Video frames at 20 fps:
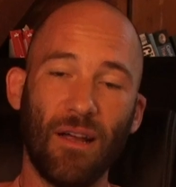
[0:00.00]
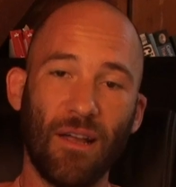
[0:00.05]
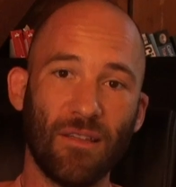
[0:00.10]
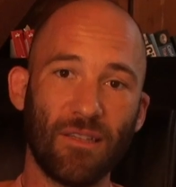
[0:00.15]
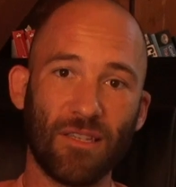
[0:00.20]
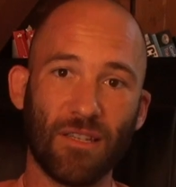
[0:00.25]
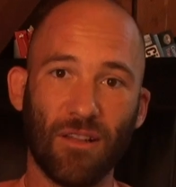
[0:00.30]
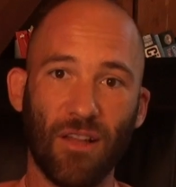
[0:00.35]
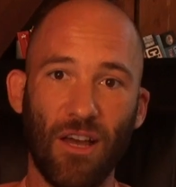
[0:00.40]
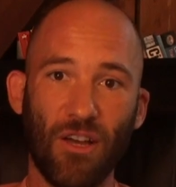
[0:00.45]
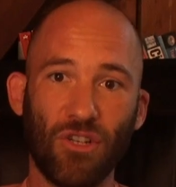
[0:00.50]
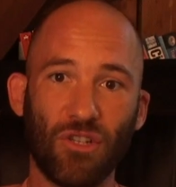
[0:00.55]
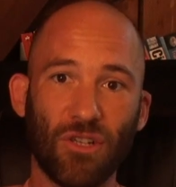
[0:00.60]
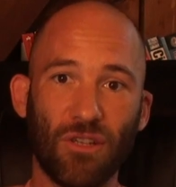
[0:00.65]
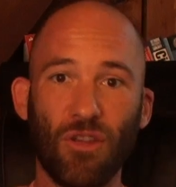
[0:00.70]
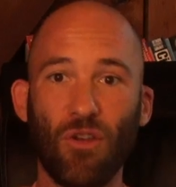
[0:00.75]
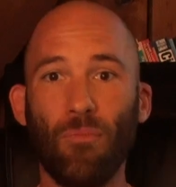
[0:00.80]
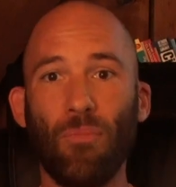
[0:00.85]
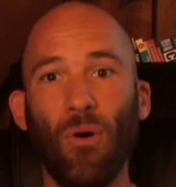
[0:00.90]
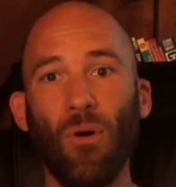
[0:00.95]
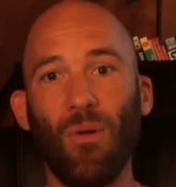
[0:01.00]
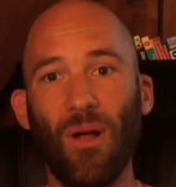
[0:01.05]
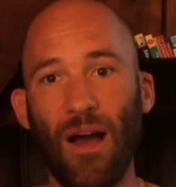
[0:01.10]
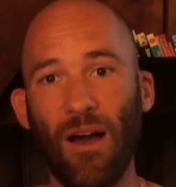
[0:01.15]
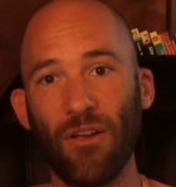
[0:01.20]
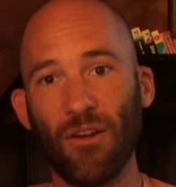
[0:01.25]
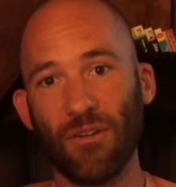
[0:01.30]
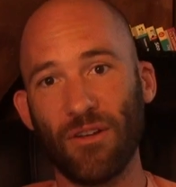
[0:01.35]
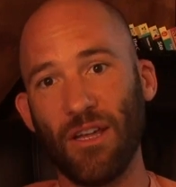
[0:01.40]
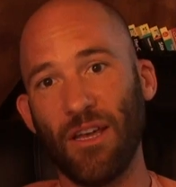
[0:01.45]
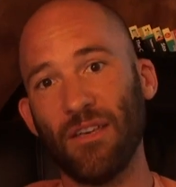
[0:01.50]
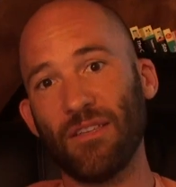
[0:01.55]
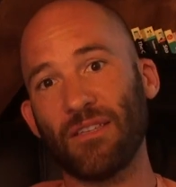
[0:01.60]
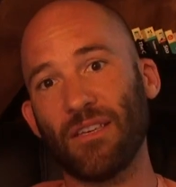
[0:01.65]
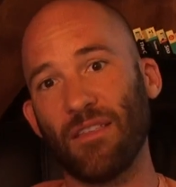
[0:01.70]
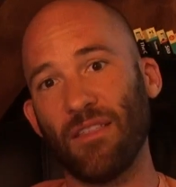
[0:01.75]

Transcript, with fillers: installation, you pull out your disk,